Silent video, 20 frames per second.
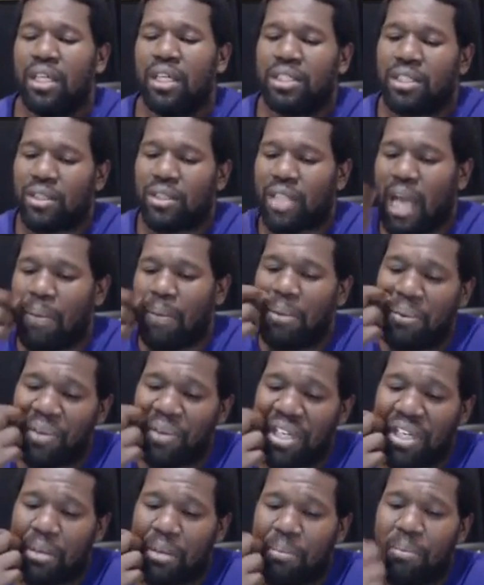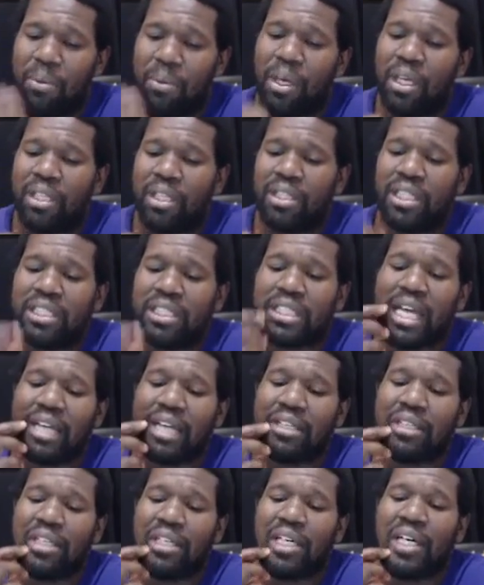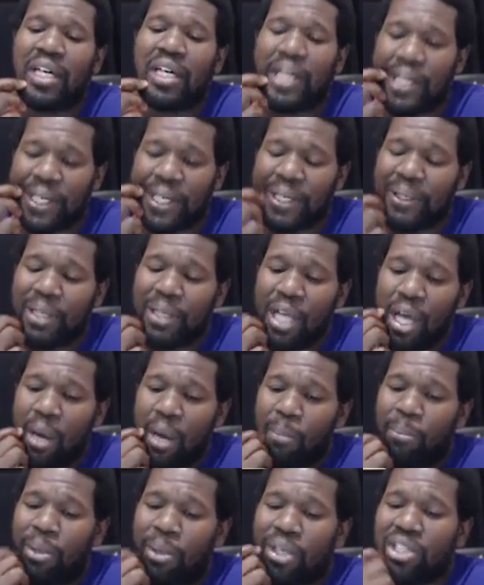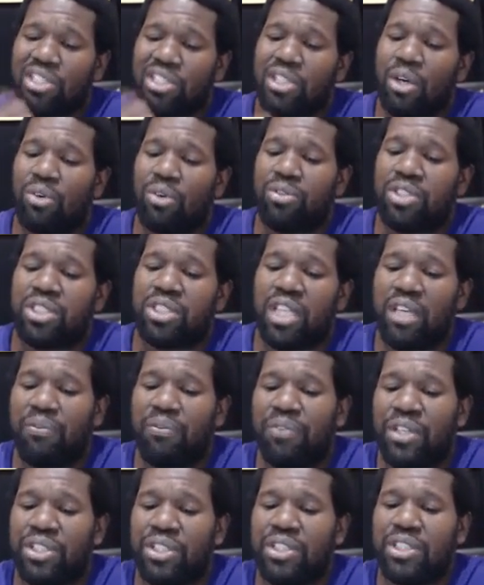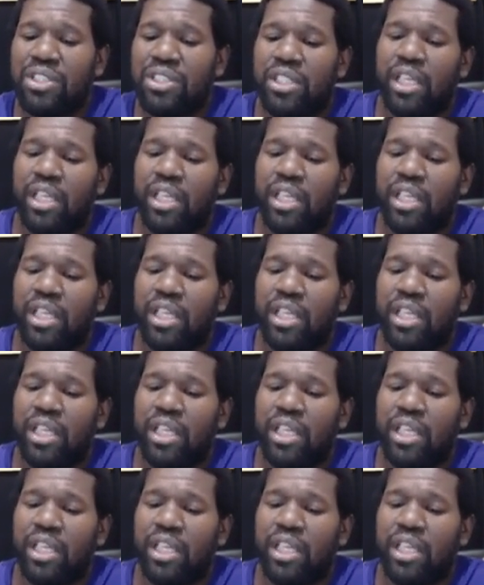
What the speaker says: So now we're reading in this out of the book of Josephus,